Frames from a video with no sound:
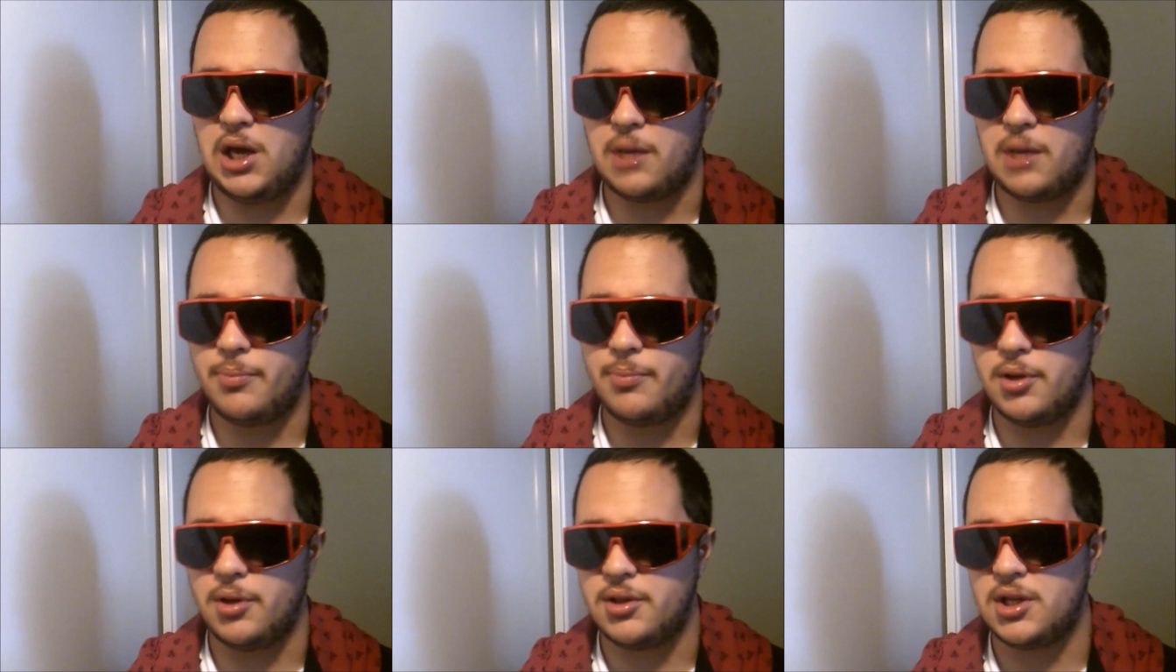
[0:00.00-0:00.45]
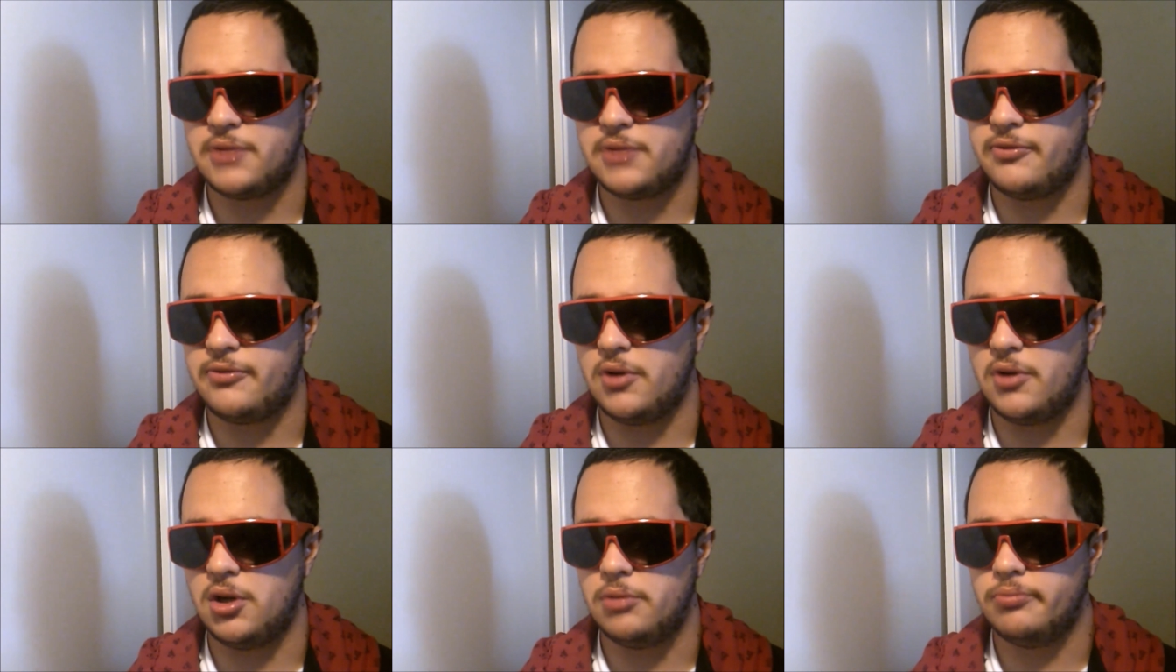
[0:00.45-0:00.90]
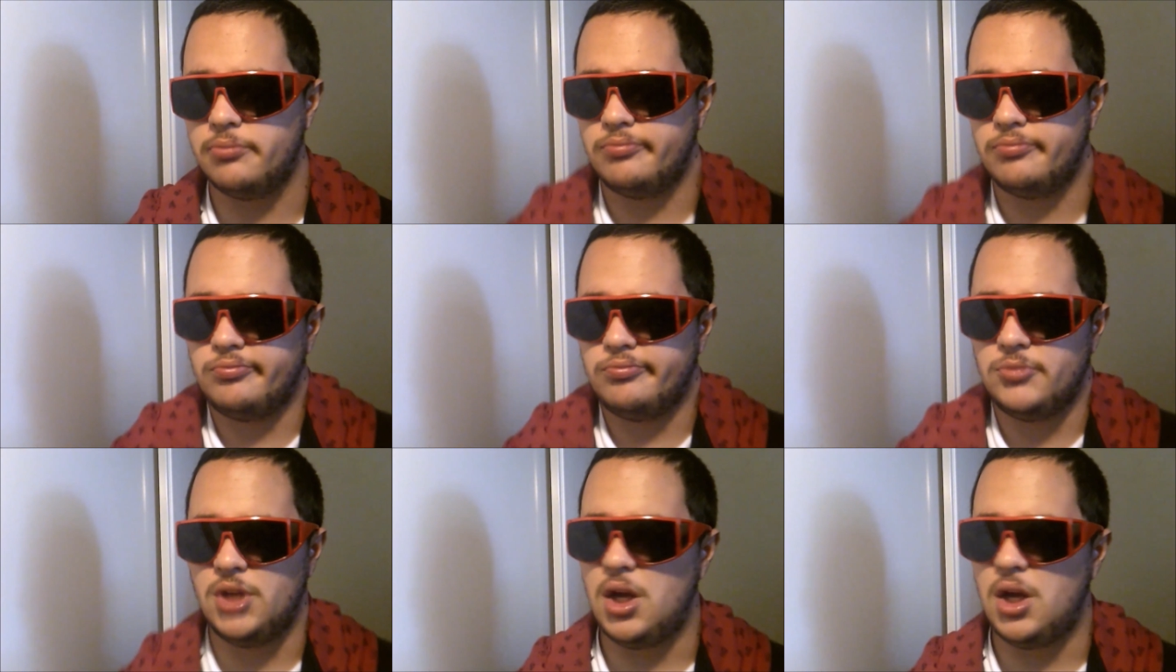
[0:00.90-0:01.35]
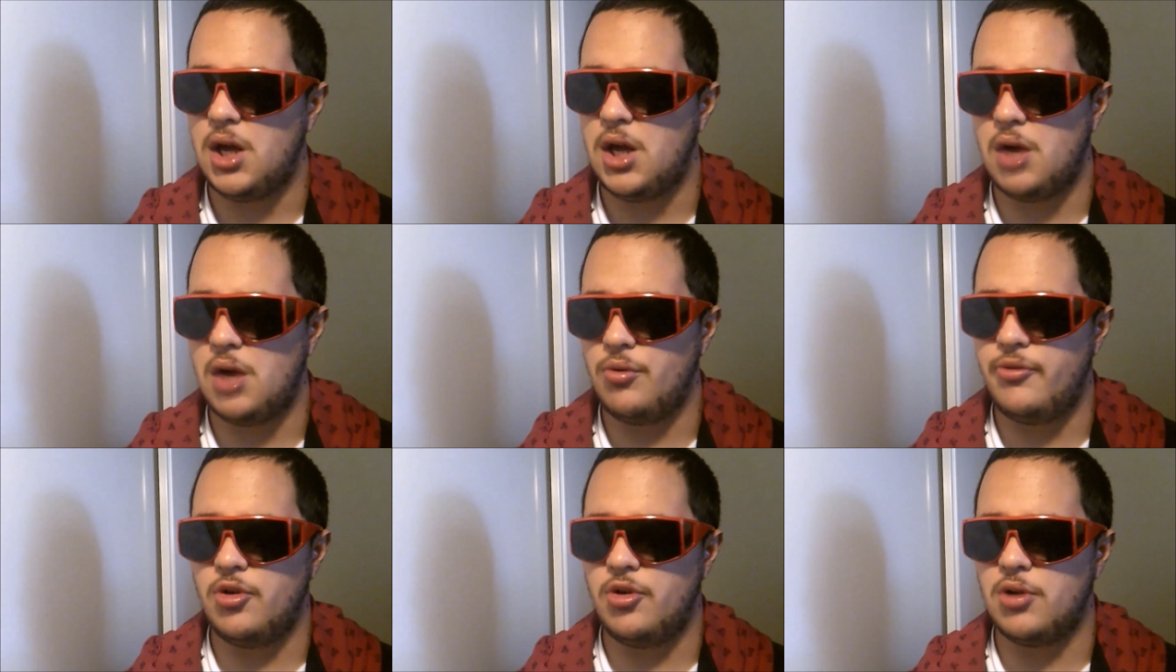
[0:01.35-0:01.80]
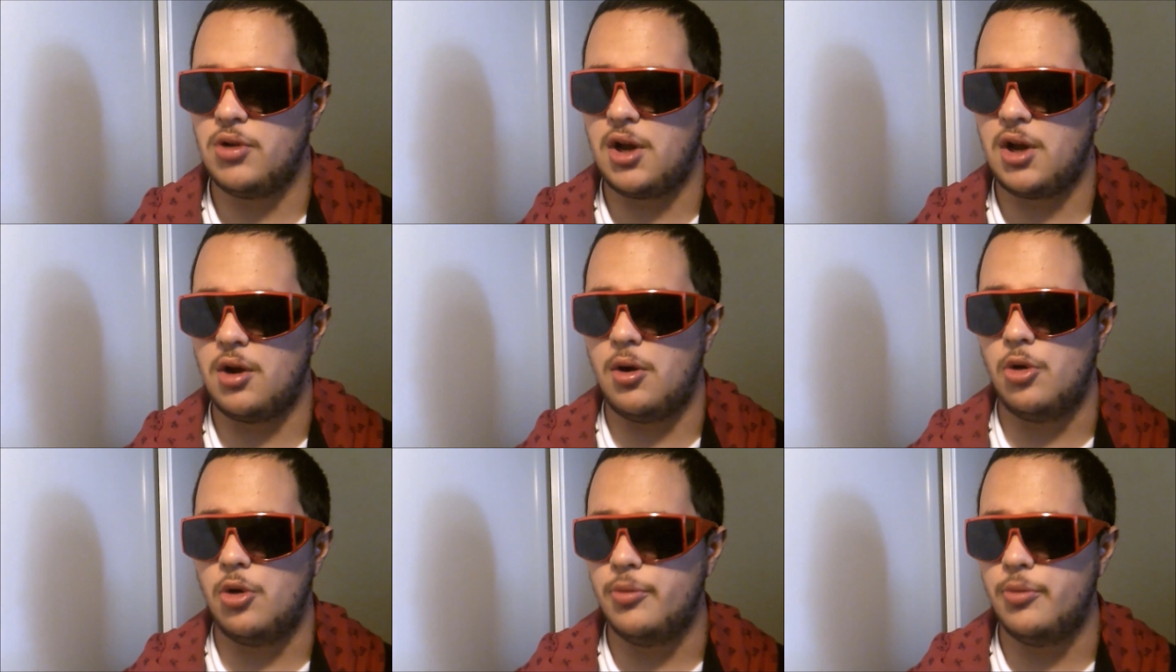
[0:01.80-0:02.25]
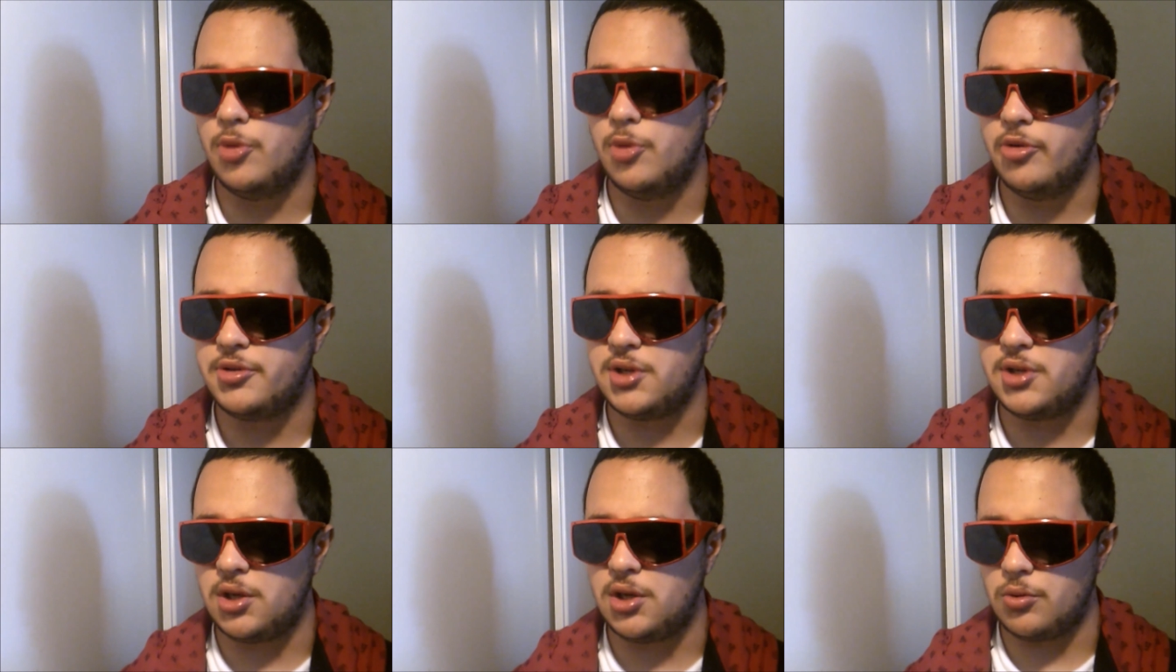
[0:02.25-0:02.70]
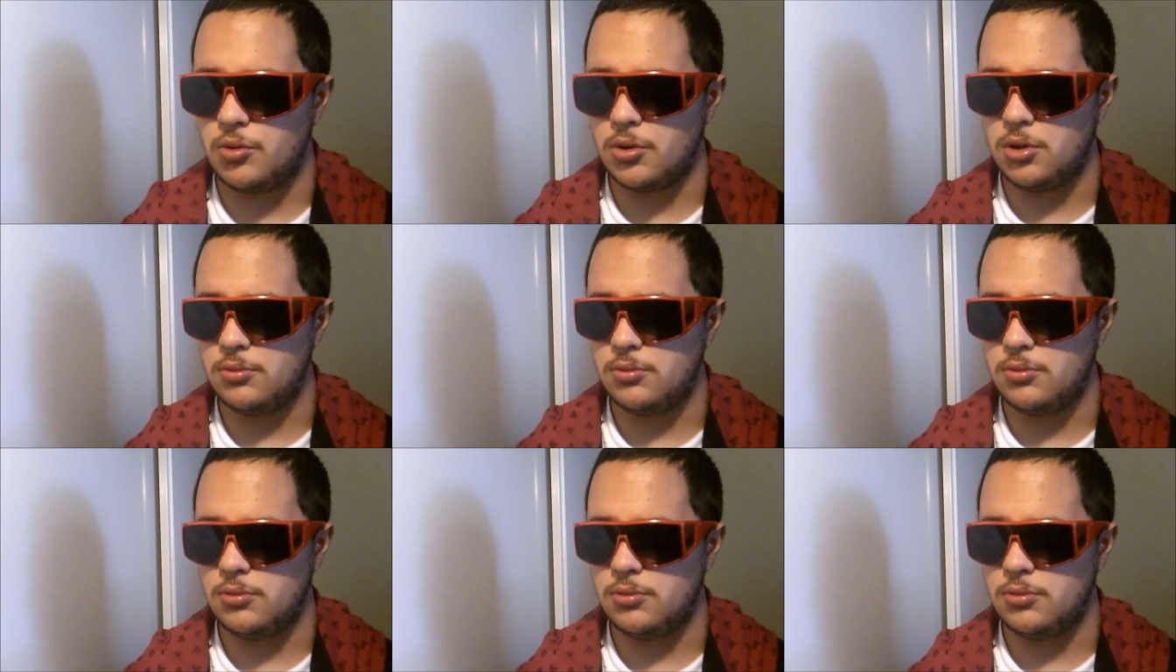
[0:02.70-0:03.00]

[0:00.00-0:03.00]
but that's fine. I review a lot of old movies anyway.